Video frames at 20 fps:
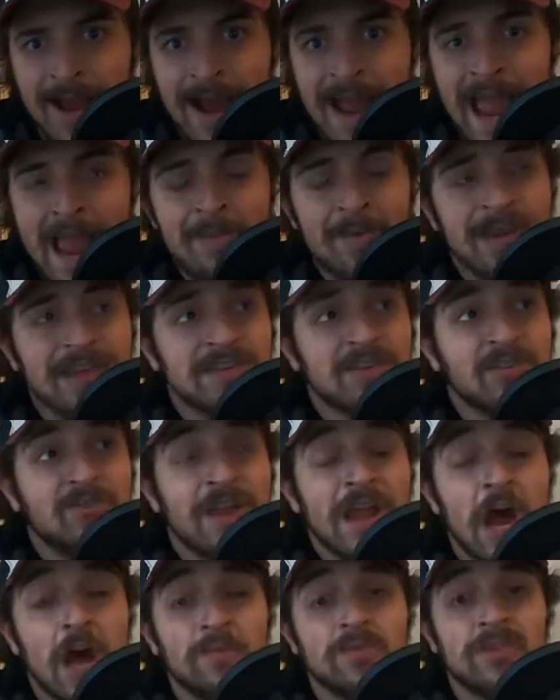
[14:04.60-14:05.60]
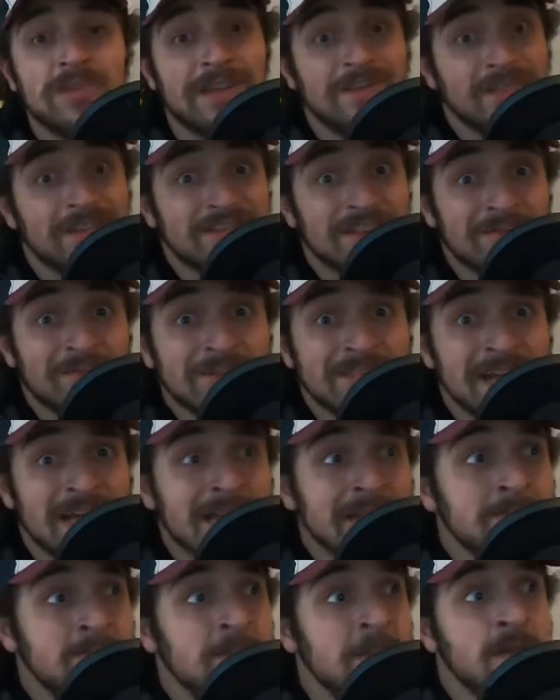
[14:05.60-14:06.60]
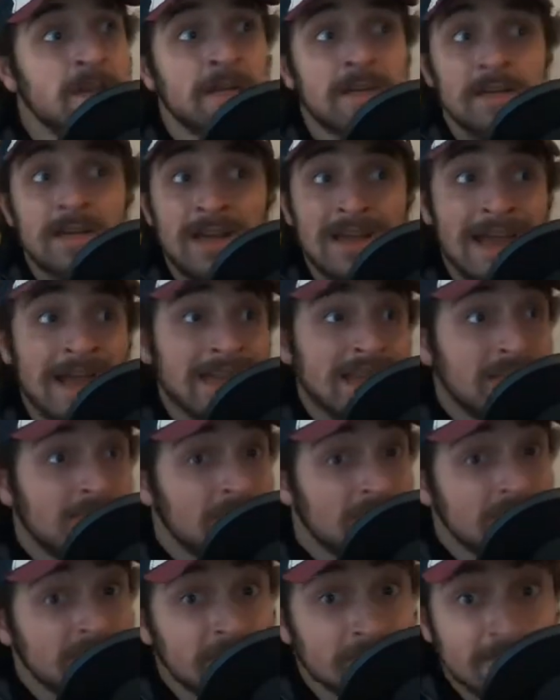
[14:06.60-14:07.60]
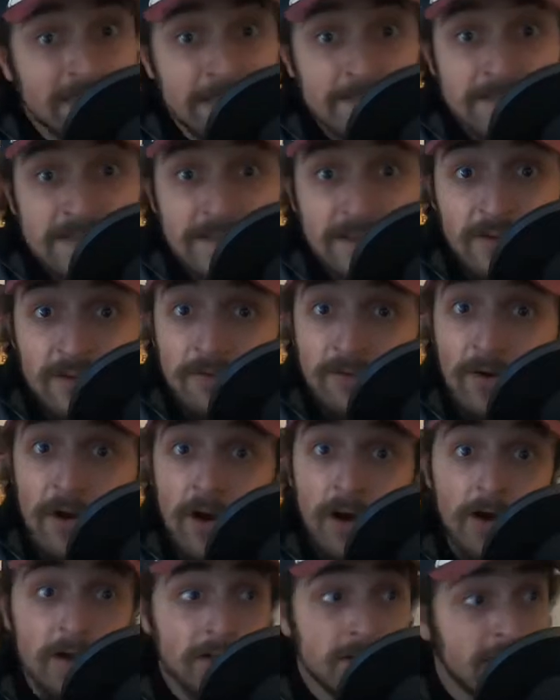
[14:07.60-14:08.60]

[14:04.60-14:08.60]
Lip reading: Hammock is a great option in the summertime, and even sometimes into the fall,